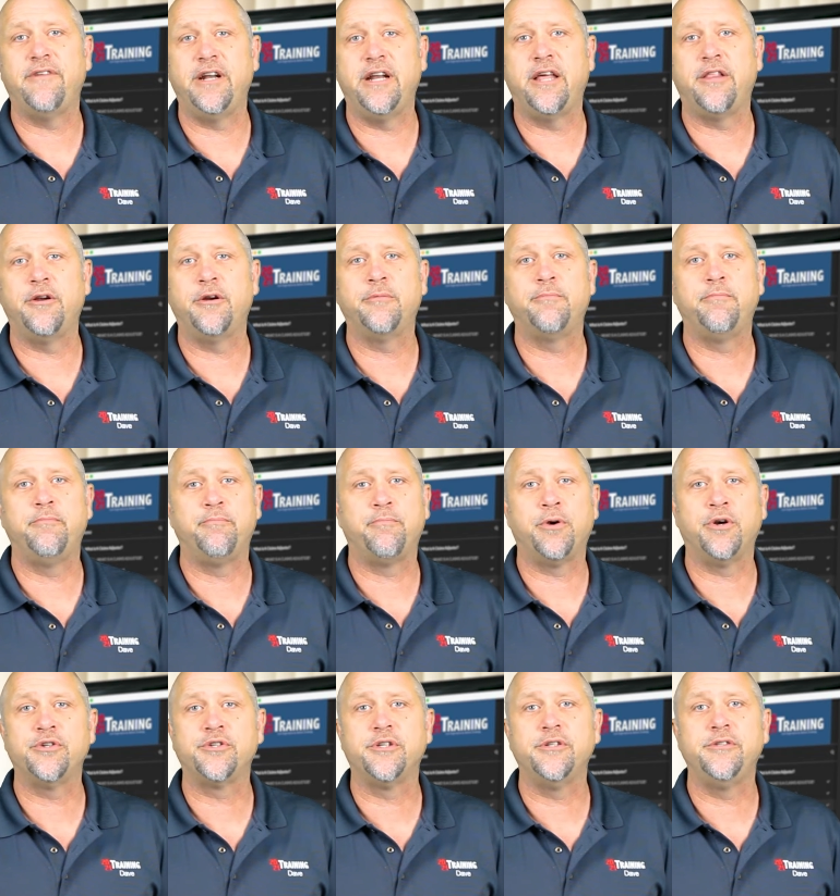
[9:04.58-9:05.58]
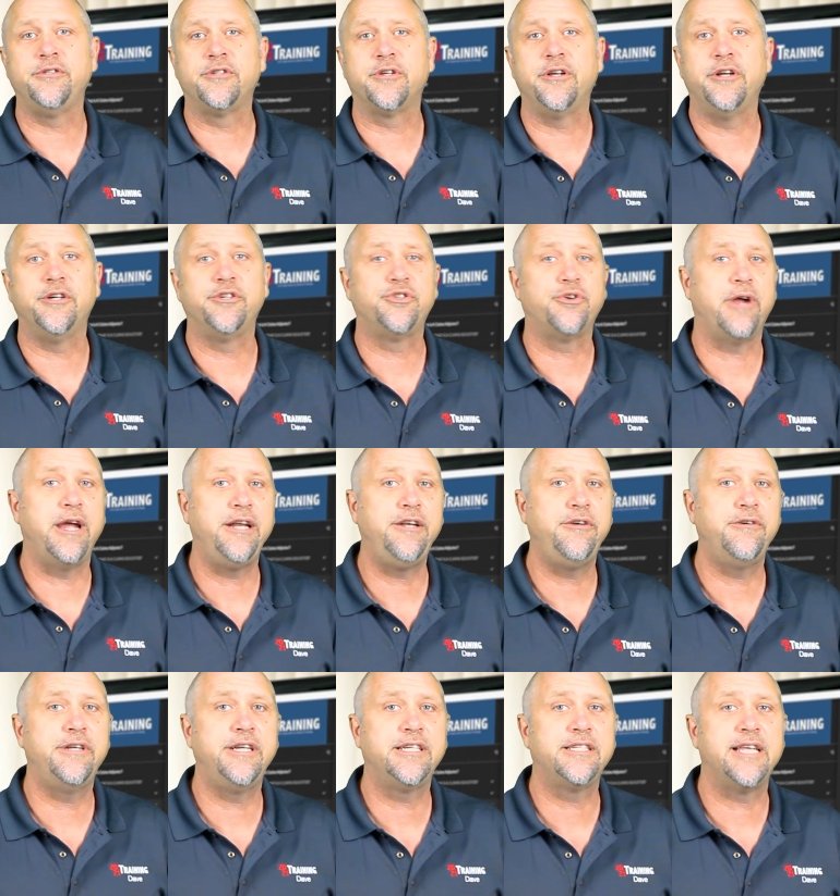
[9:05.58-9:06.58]
another person who's going to train
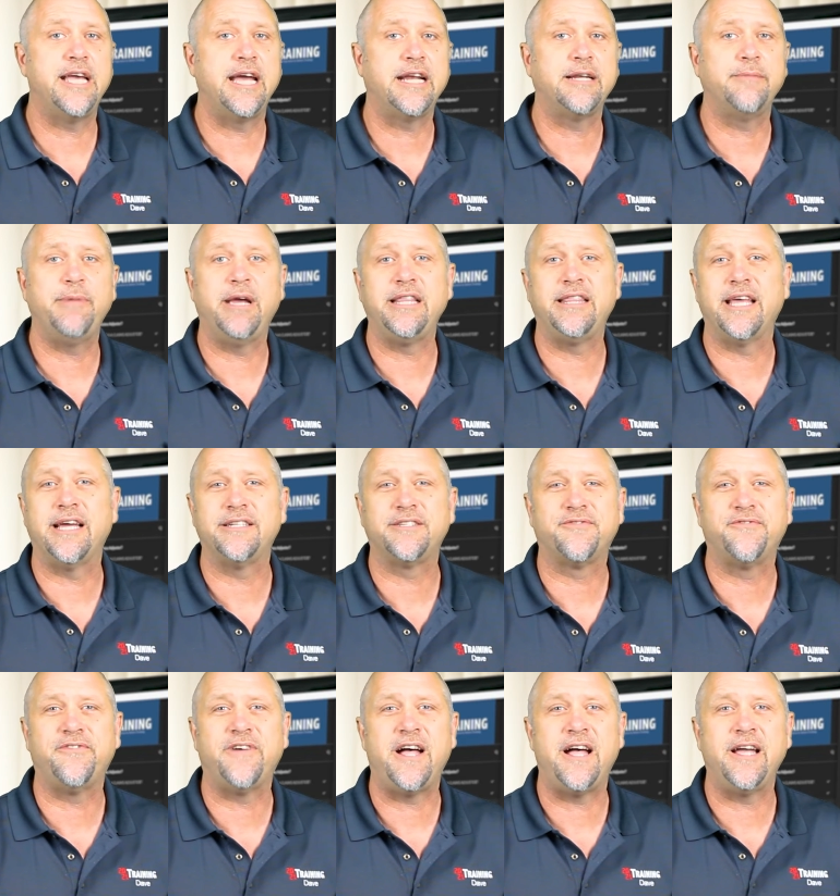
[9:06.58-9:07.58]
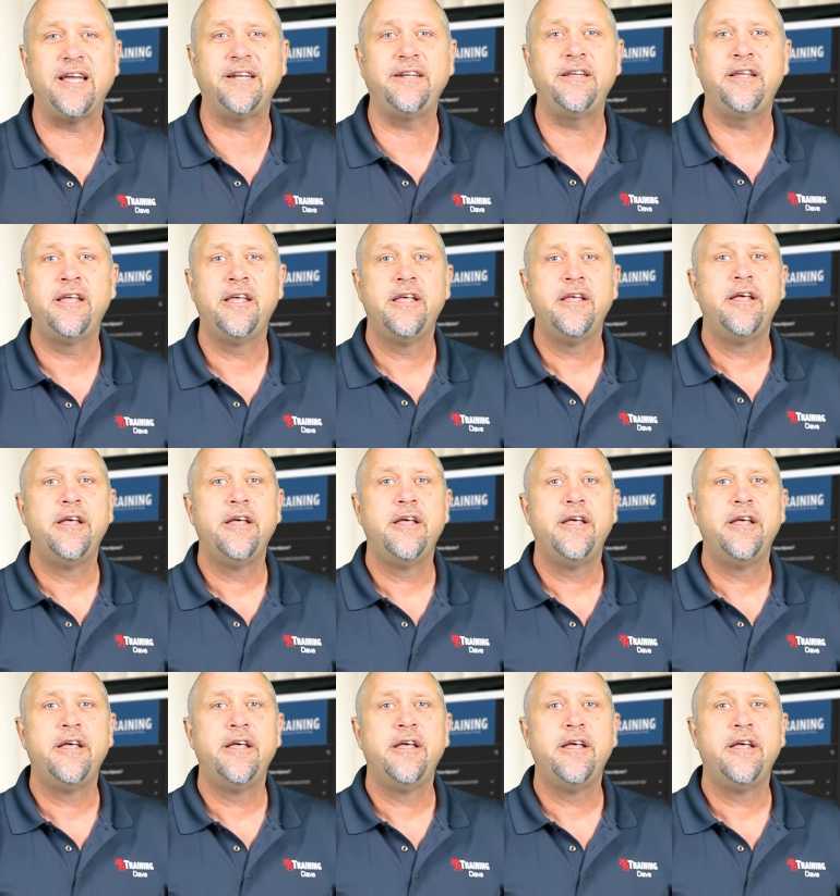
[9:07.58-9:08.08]
you in Xactimate, that's fine.